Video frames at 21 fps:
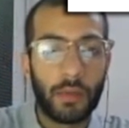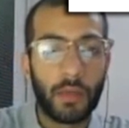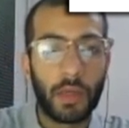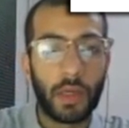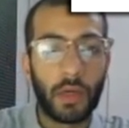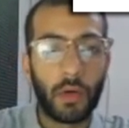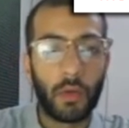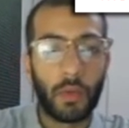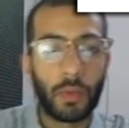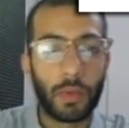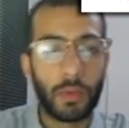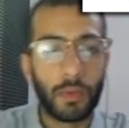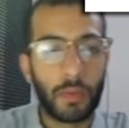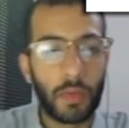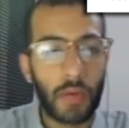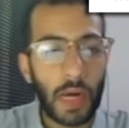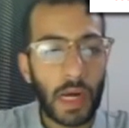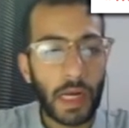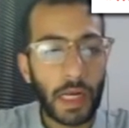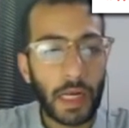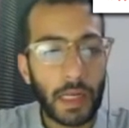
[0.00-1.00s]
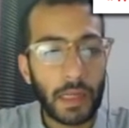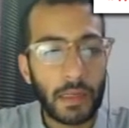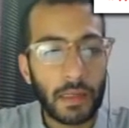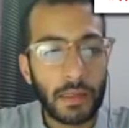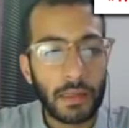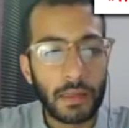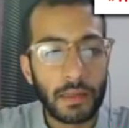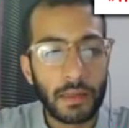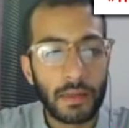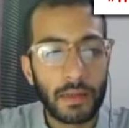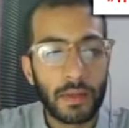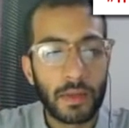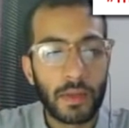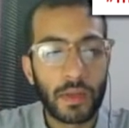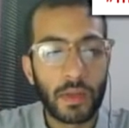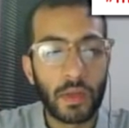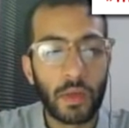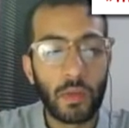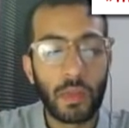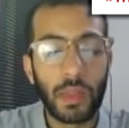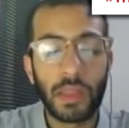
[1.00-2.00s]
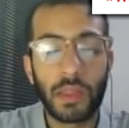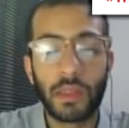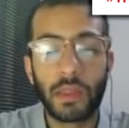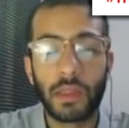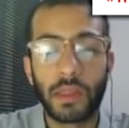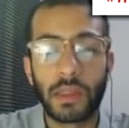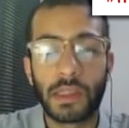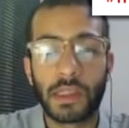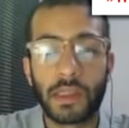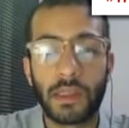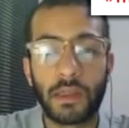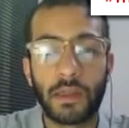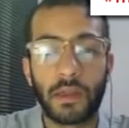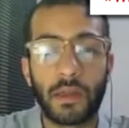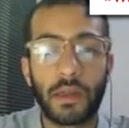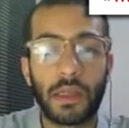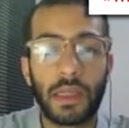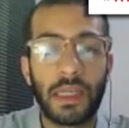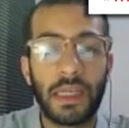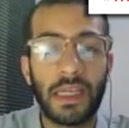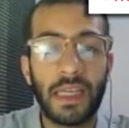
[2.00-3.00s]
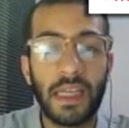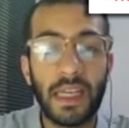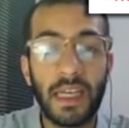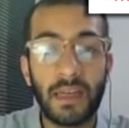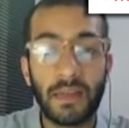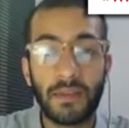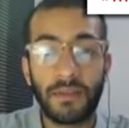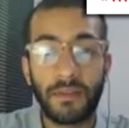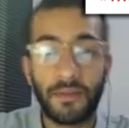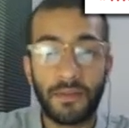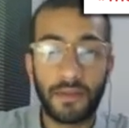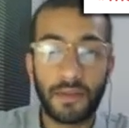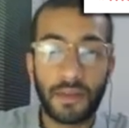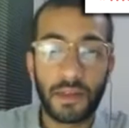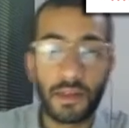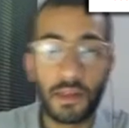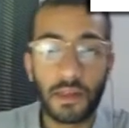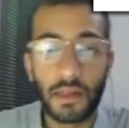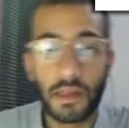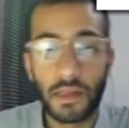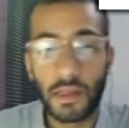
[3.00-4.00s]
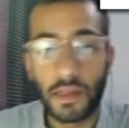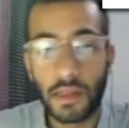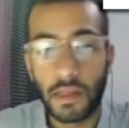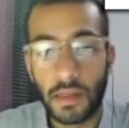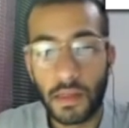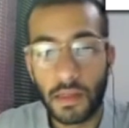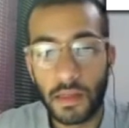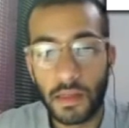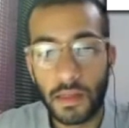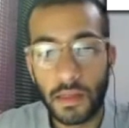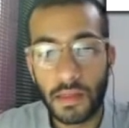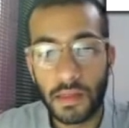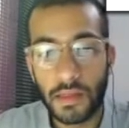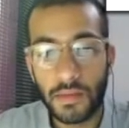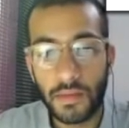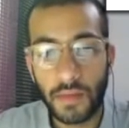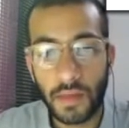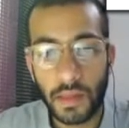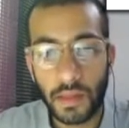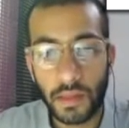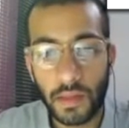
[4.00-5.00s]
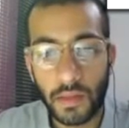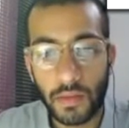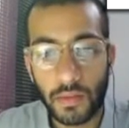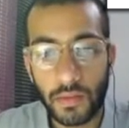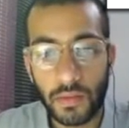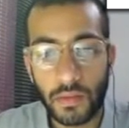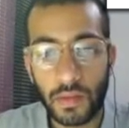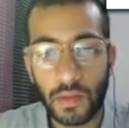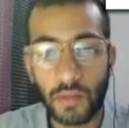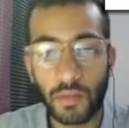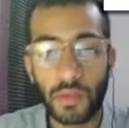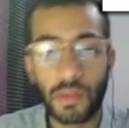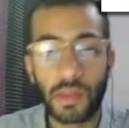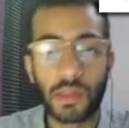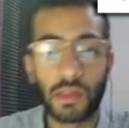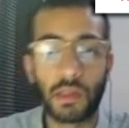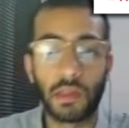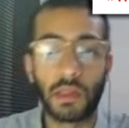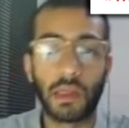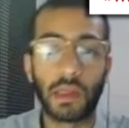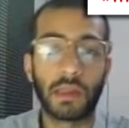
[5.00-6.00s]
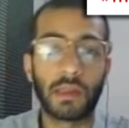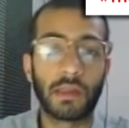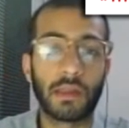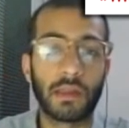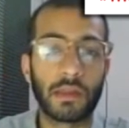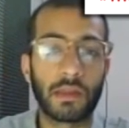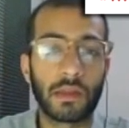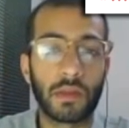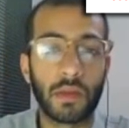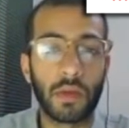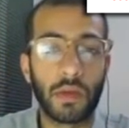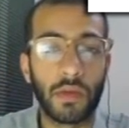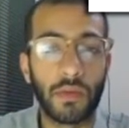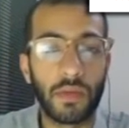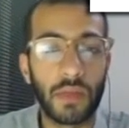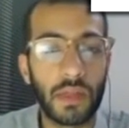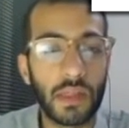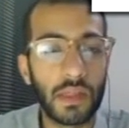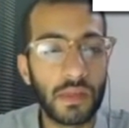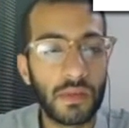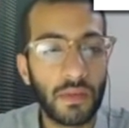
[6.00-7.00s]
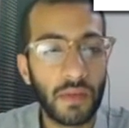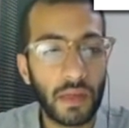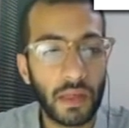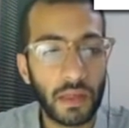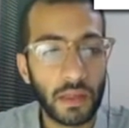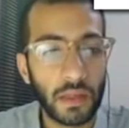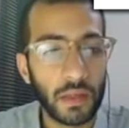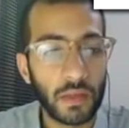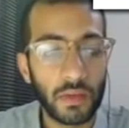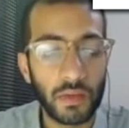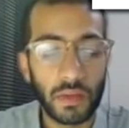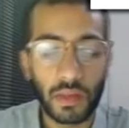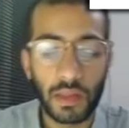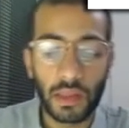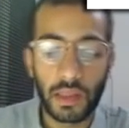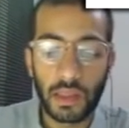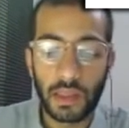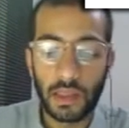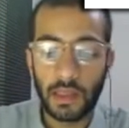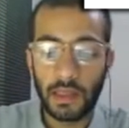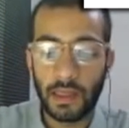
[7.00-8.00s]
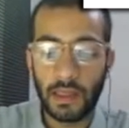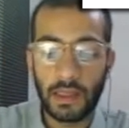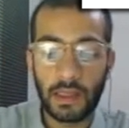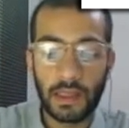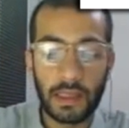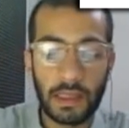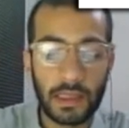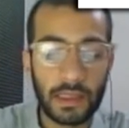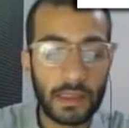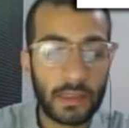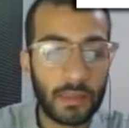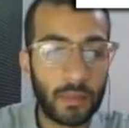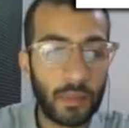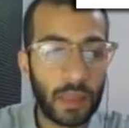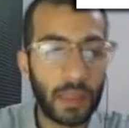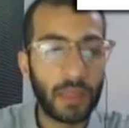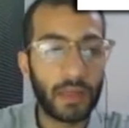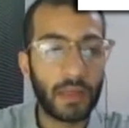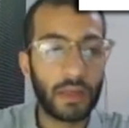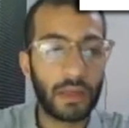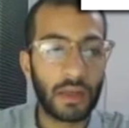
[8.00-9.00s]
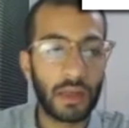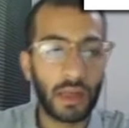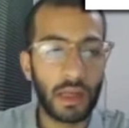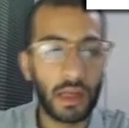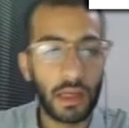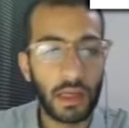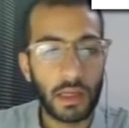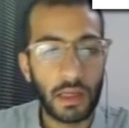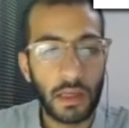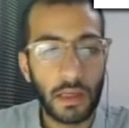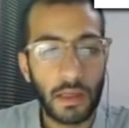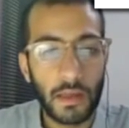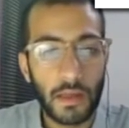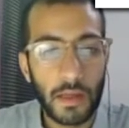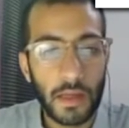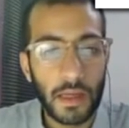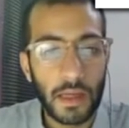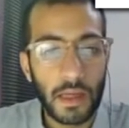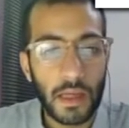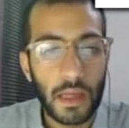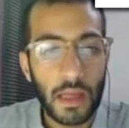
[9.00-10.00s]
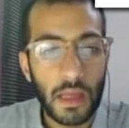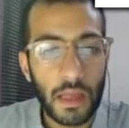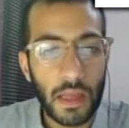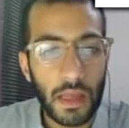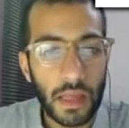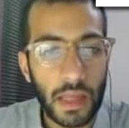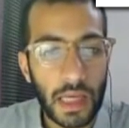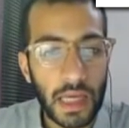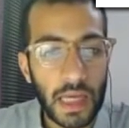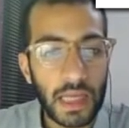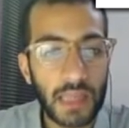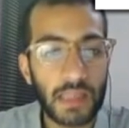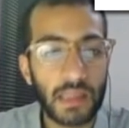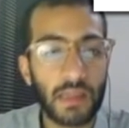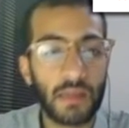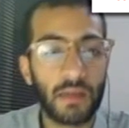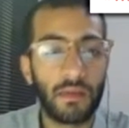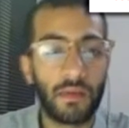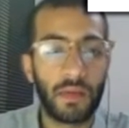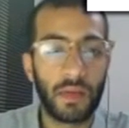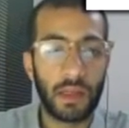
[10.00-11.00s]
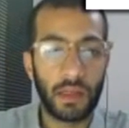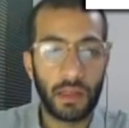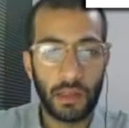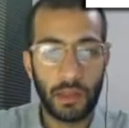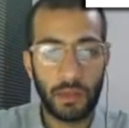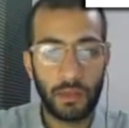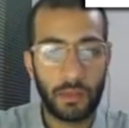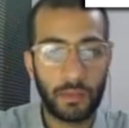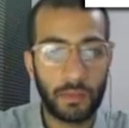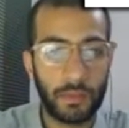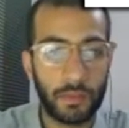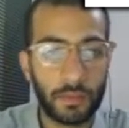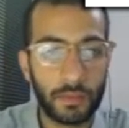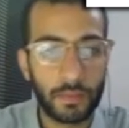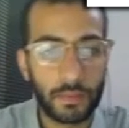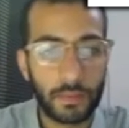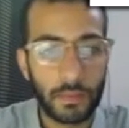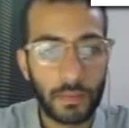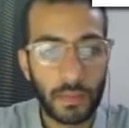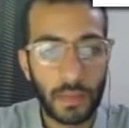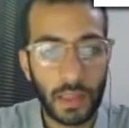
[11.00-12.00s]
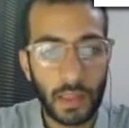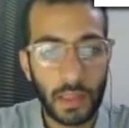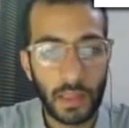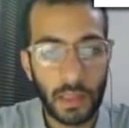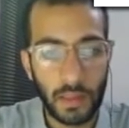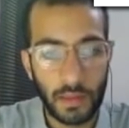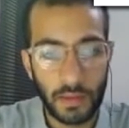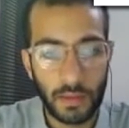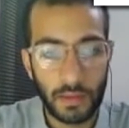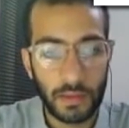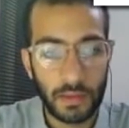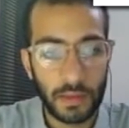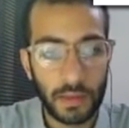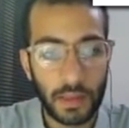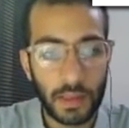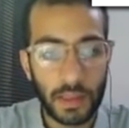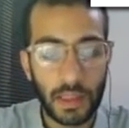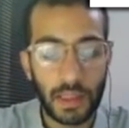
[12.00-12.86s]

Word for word: We open a bracket. So we tell Excel if this value, and we select it. So if this value is bigger than that value here,